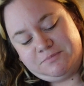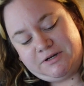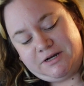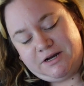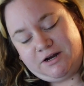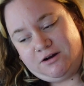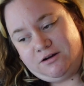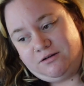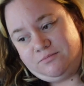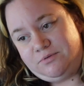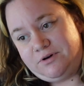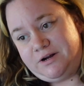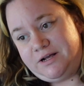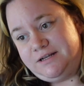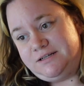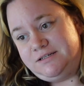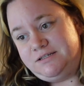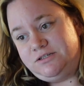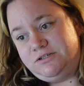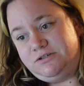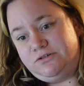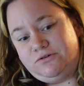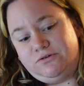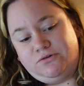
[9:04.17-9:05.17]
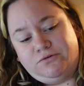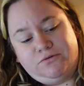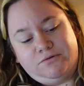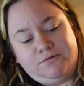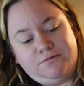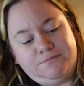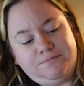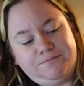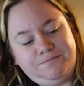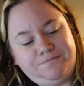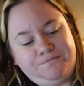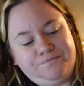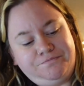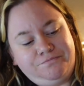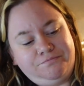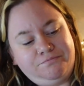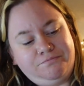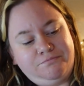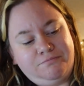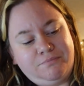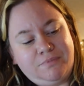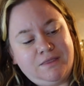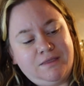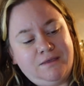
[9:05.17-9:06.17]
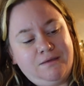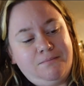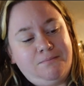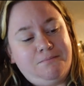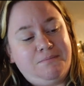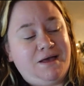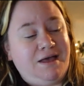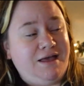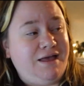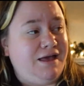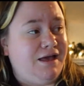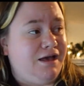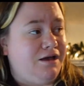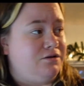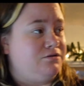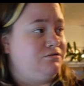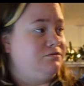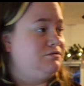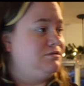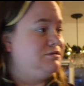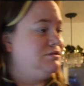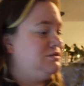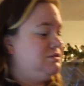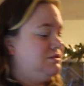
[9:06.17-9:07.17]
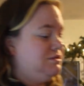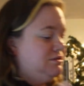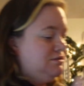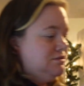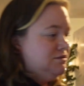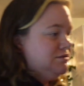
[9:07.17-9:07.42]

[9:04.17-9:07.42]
Panera Bread to my house